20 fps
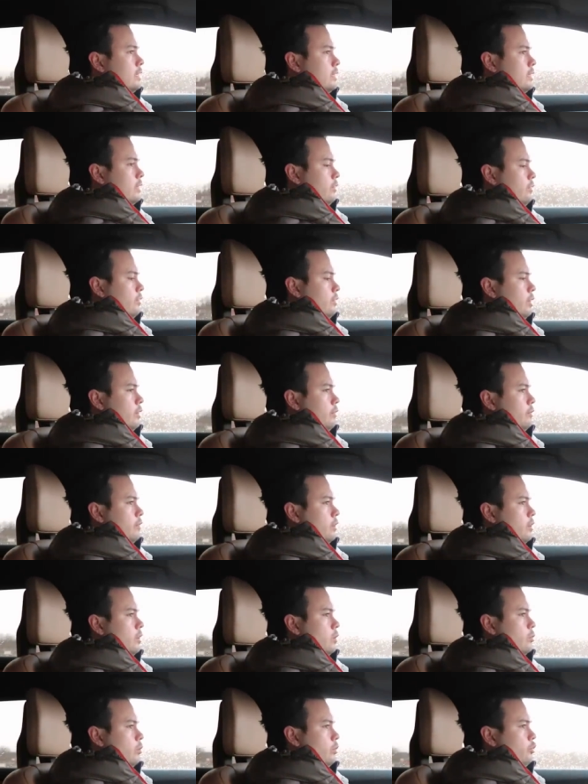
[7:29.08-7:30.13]
Let's see if the
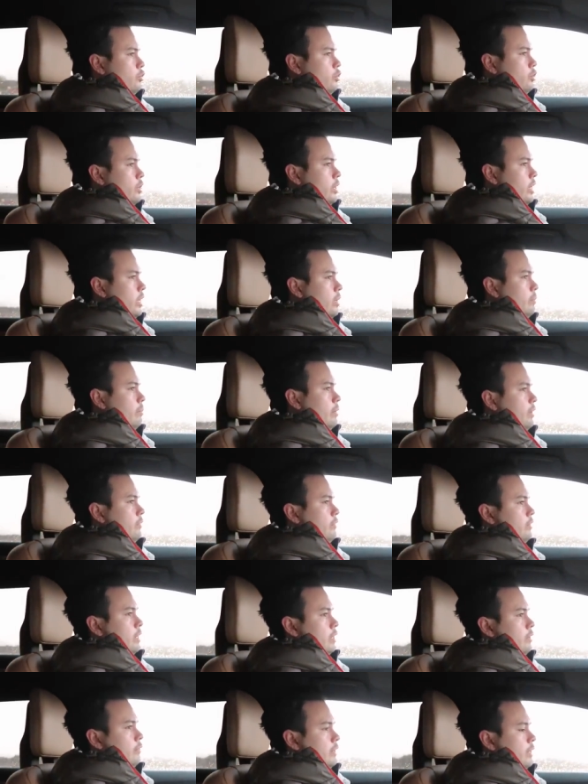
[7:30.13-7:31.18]
car will turn here by
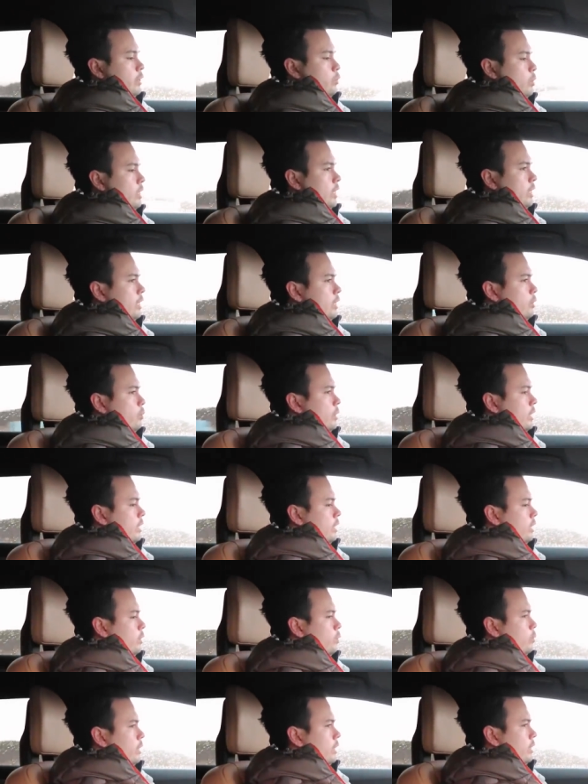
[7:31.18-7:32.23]
itself. It will, it will,
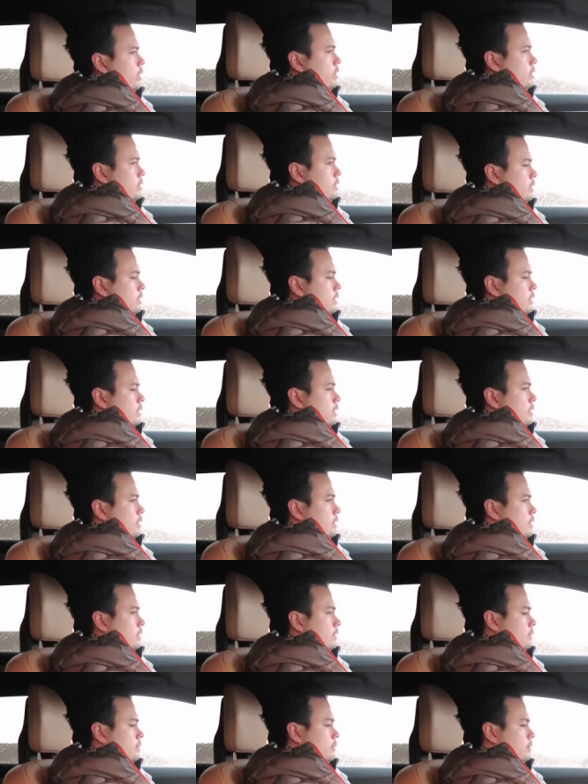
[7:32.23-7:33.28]
it will,
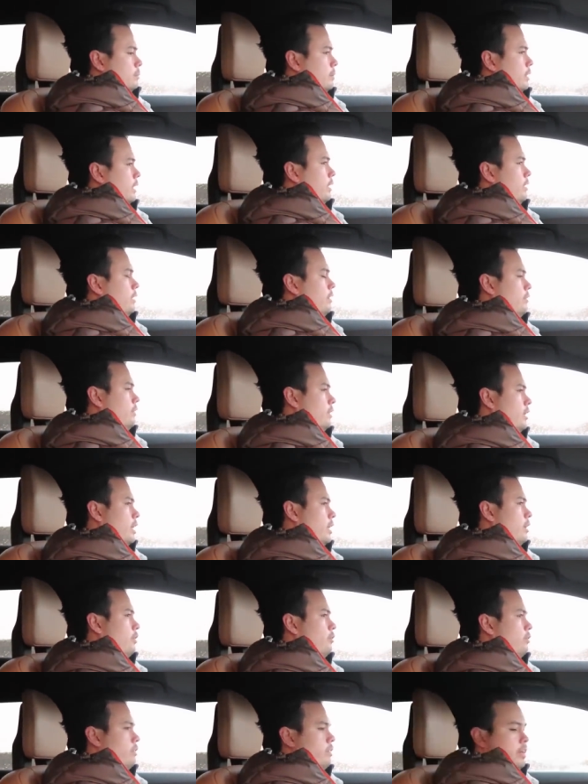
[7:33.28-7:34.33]
but it
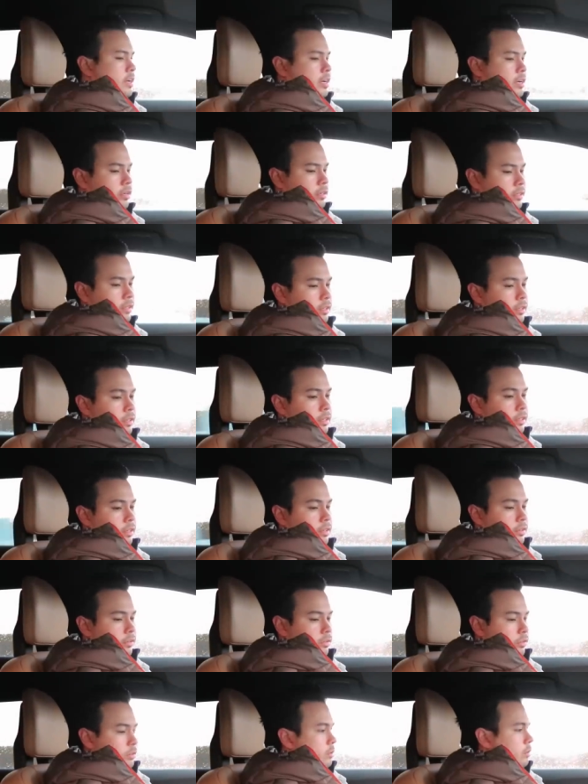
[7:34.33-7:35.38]
disengaged there.
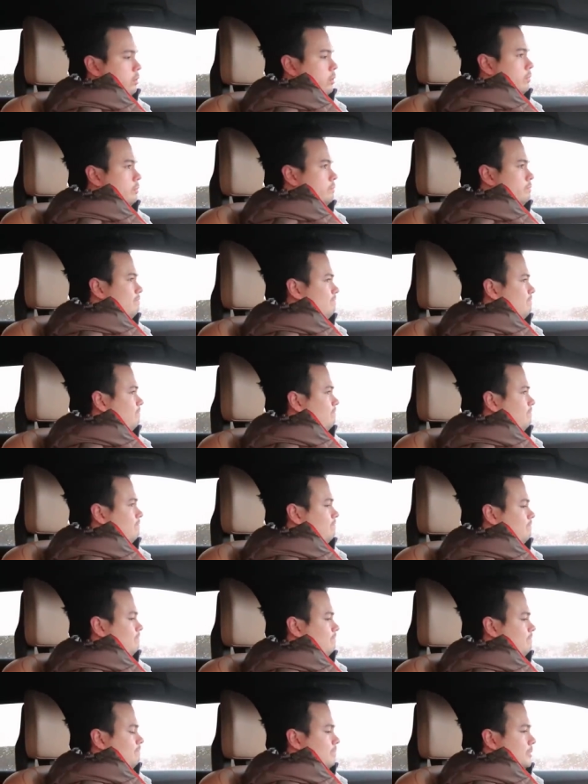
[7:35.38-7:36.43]
So,
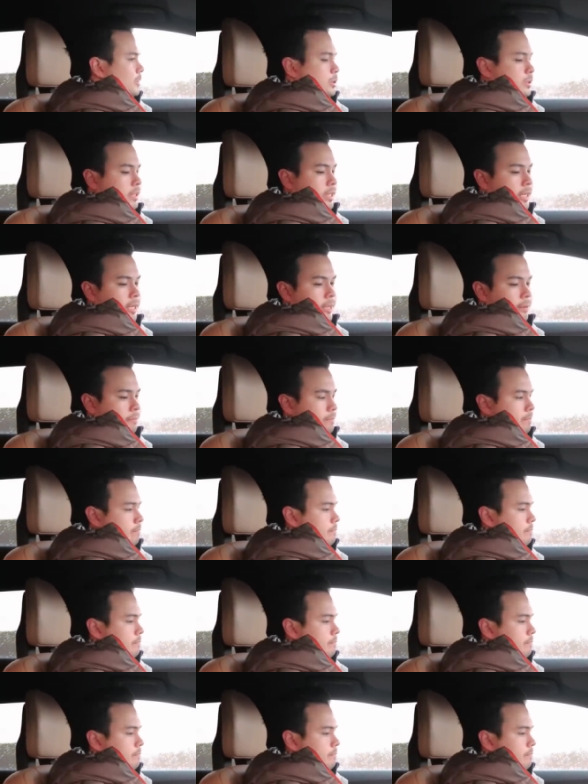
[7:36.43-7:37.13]
okay.